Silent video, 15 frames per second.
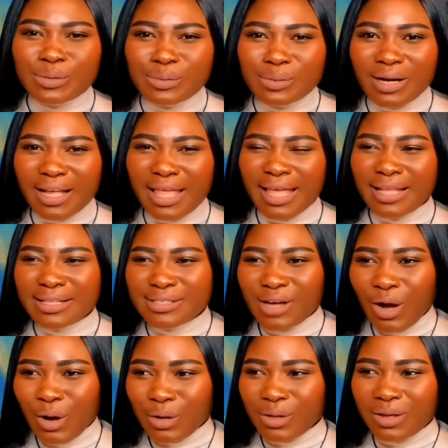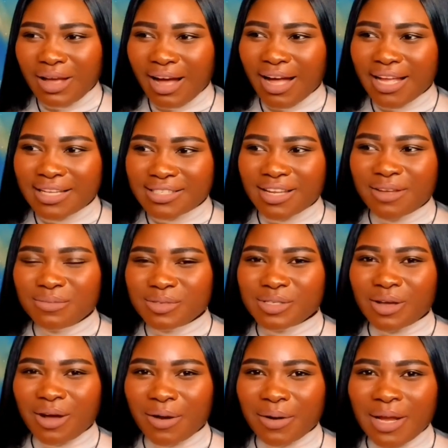I can't talk, you guys. I'm
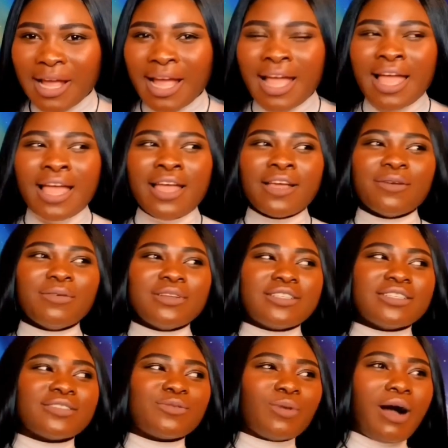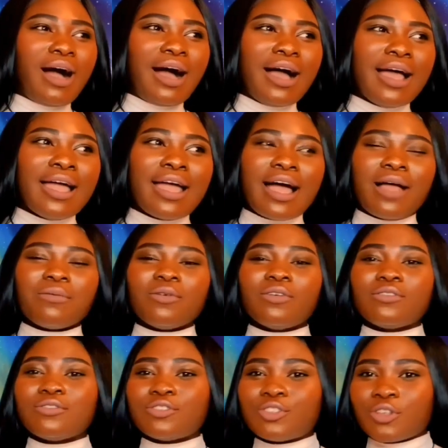sorry. Which is why I'm
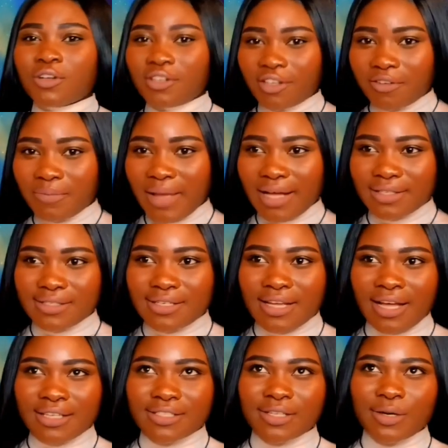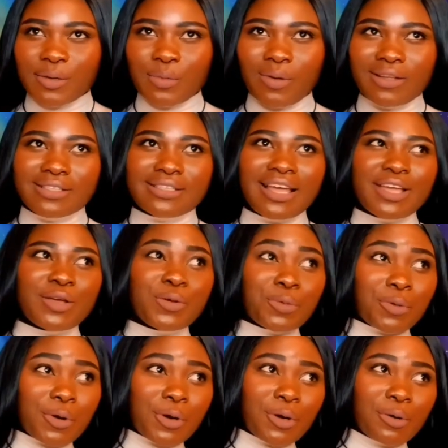going to show love back to y'all. So once I
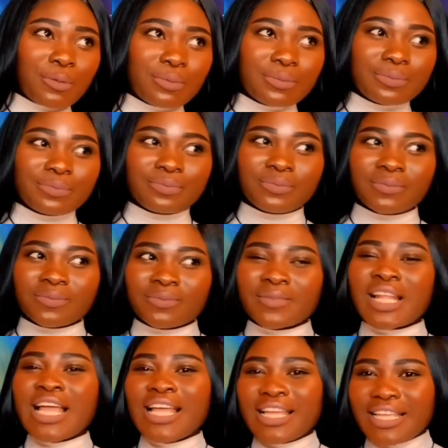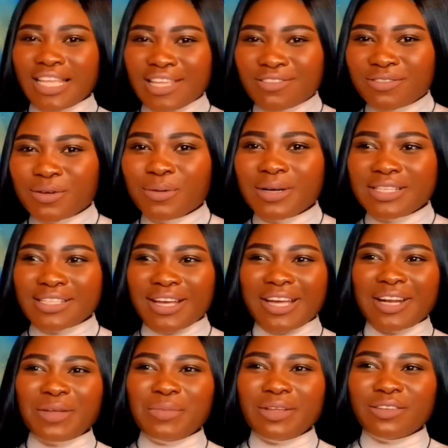grow, giveaways are
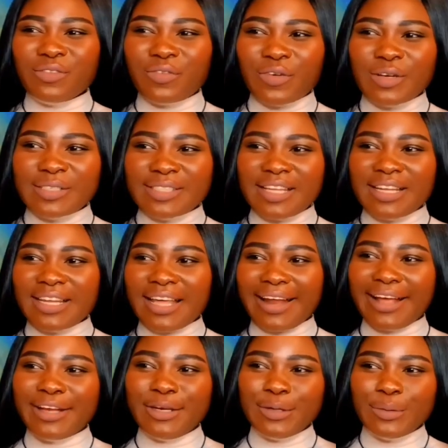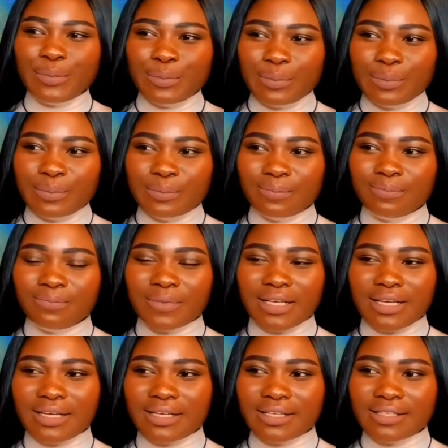gonna be the first thing that I do,
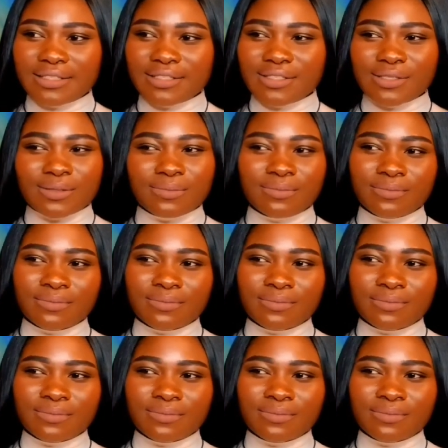because